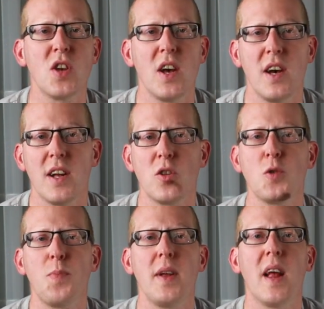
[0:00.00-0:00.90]
to
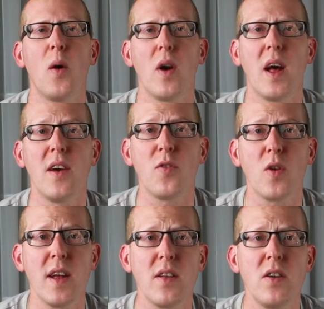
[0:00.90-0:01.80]
spend our life
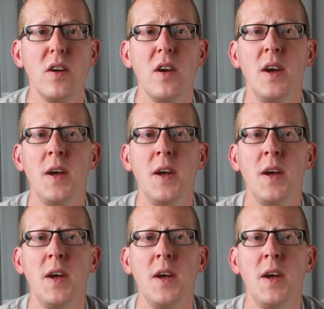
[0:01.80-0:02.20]
together.